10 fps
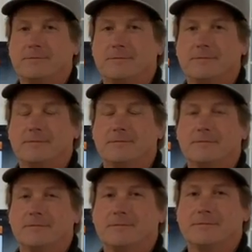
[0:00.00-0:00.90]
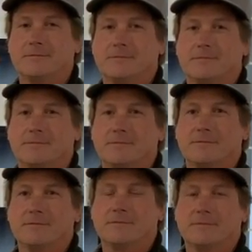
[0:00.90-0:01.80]

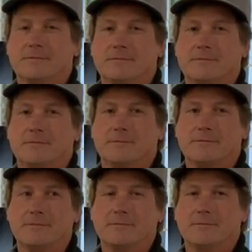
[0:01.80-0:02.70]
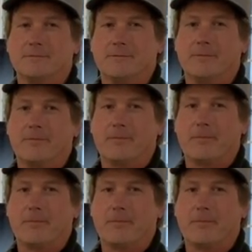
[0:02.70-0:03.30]
(not speaking)